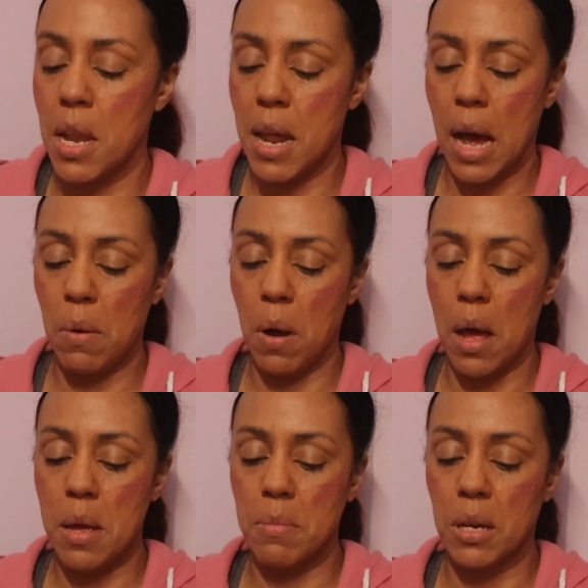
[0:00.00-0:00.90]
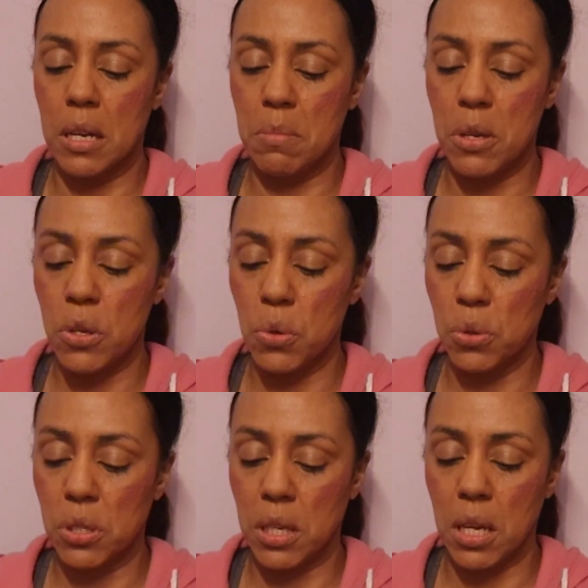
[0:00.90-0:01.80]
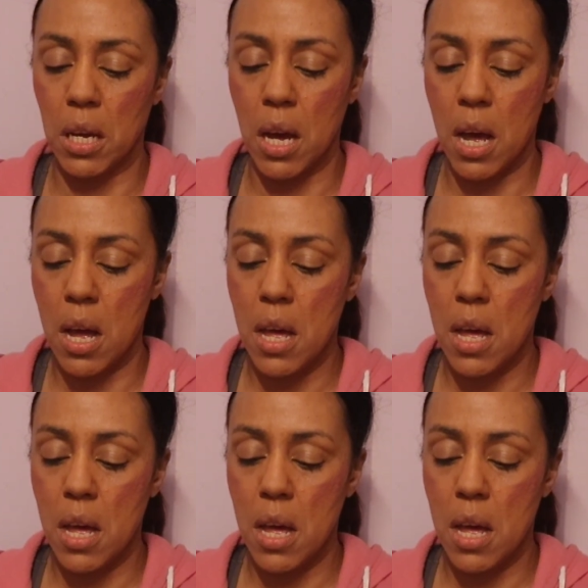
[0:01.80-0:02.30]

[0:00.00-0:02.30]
Now I am gonna be using